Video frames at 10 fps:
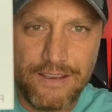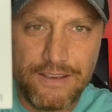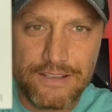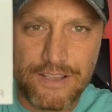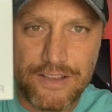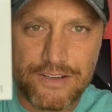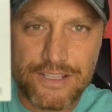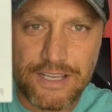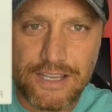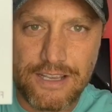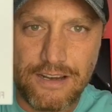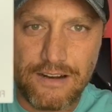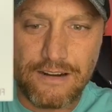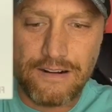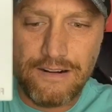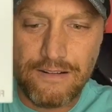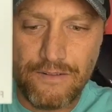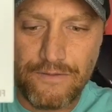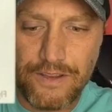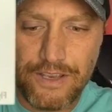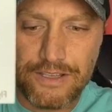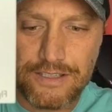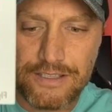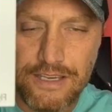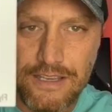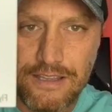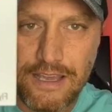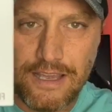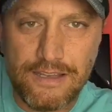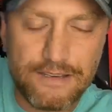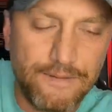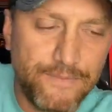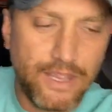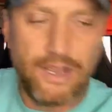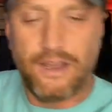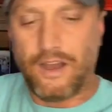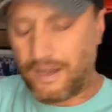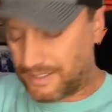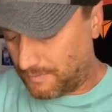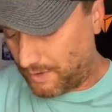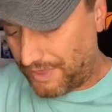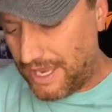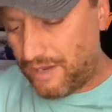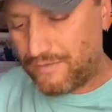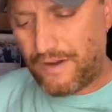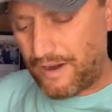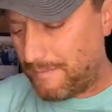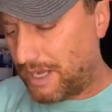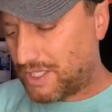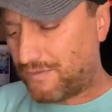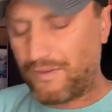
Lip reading: So there's the card. Hopefully you can see that. Awesome. Well, thank you very much for